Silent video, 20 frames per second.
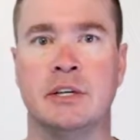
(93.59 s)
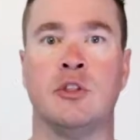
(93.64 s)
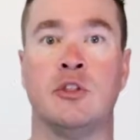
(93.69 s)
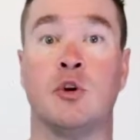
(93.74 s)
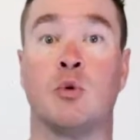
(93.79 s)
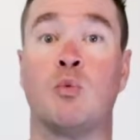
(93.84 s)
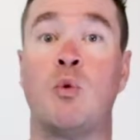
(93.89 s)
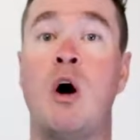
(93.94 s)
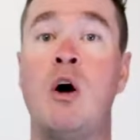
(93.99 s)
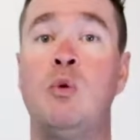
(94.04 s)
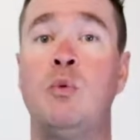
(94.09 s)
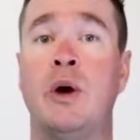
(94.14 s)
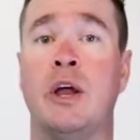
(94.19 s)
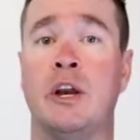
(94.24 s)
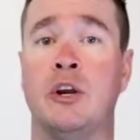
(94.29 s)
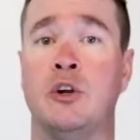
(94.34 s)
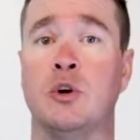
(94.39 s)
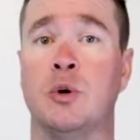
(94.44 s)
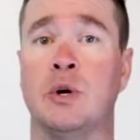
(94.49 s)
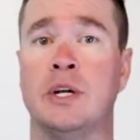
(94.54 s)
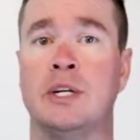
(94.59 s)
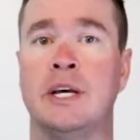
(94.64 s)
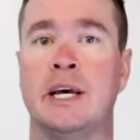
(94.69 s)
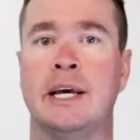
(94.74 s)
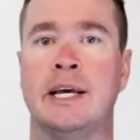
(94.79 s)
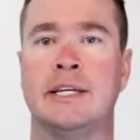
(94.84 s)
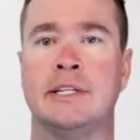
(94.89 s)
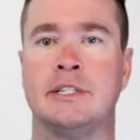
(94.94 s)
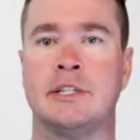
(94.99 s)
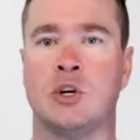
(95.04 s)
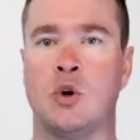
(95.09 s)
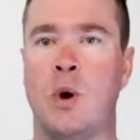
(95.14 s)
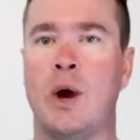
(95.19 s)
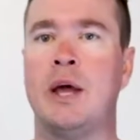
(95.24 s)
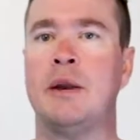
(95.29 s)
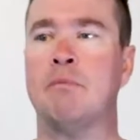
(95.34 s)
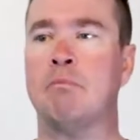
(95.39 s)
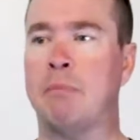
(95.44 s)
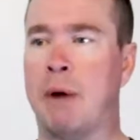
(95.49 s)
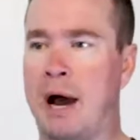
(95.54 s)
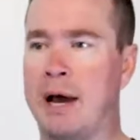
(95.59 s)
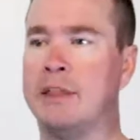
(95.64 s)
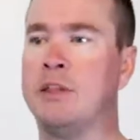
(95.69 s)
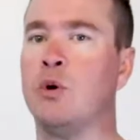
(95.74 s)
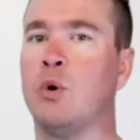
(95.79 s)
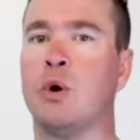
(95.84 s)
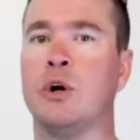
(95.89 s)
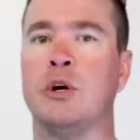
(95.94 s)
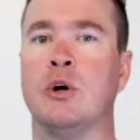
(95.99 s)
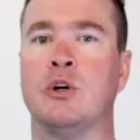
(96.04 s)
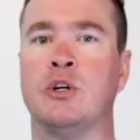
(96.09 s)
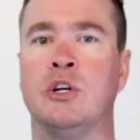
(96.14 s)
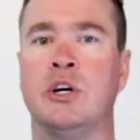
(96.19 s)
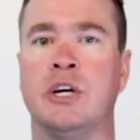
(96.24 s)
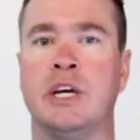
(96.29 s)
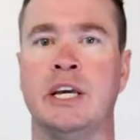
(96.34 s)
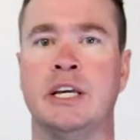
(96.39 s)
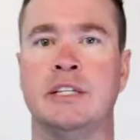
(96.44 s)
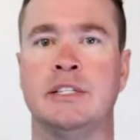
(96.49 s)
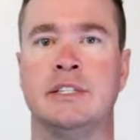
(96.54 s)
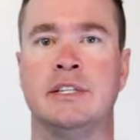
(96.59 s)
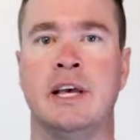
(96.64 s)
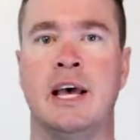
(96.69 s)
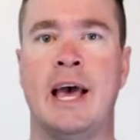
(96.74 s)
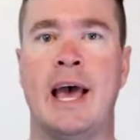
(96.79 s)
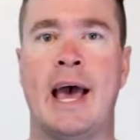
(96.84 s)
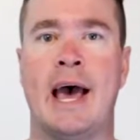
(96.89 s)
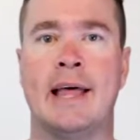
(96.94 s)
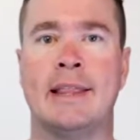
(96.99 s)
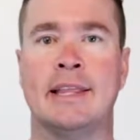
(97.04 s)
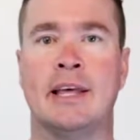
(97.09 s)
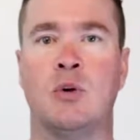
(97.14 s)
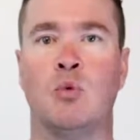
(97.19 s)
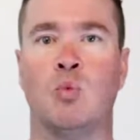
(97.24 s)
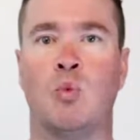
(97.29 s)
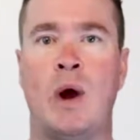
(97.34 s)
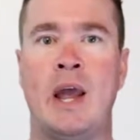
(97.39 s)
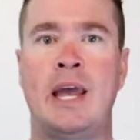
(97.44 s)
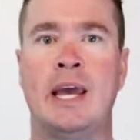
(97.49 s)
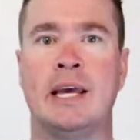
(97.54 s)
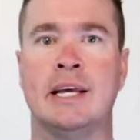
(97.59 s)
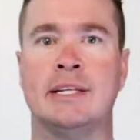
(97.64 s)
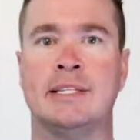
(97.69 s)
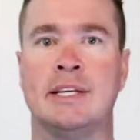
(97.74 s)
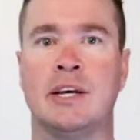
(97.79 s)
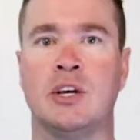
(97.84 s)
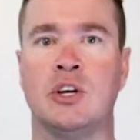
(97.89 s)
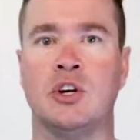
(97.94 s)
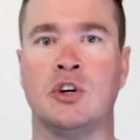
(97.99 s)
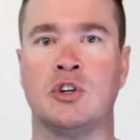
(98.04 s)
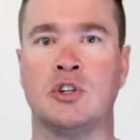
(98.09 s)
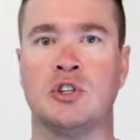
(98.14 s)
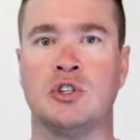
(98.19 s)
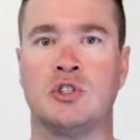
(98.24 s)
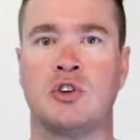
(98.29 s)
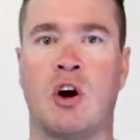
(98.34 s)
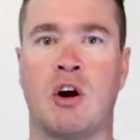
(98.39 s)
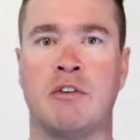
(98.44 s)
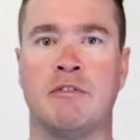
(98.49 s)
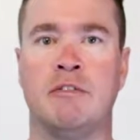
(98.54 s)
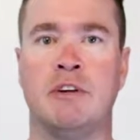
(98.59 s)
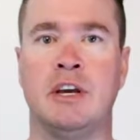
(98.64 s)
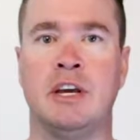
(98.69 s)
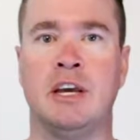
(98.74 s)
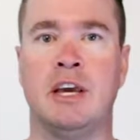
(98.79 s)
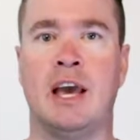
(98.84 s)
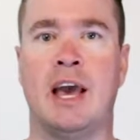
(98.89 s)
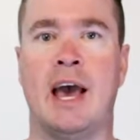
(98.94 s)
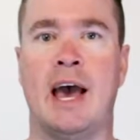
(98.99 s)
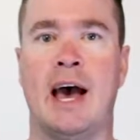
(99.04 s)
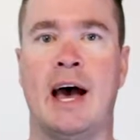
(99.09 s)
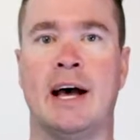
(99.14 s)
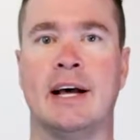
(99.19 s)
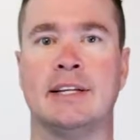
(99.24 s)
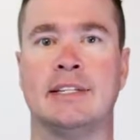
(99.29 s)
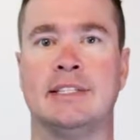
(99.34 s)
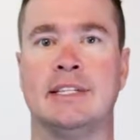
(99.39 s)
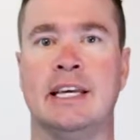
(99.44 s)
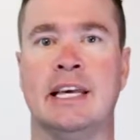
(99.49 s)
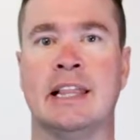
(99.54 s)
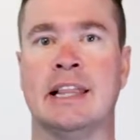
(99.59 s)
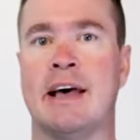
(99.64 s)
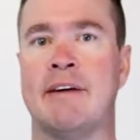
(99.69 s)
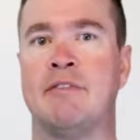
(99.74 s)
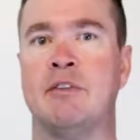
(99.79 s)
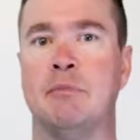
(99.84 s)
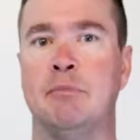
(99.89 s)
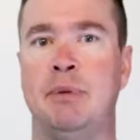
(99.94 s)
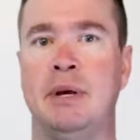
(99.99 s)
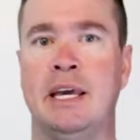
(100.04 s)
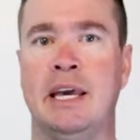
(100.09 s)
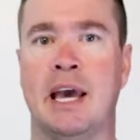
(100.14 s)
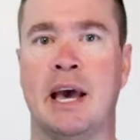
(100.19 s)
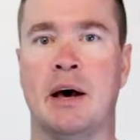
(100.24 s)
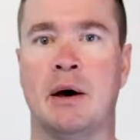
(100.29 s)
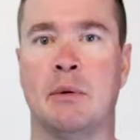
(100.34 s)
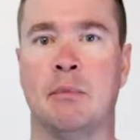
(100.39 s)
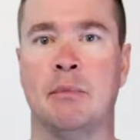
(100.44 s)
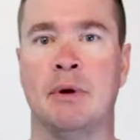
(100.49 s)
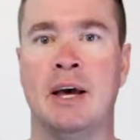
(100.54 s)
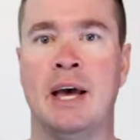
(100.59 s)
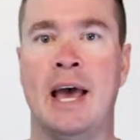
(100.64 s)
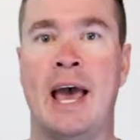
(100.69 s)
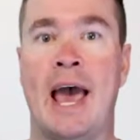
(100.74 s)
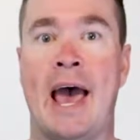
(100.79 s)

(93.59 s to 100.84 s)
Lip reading: The wrong way to do it is to go ahead and buy the Oreo cookies and then wait until you're starving at 11 p.m.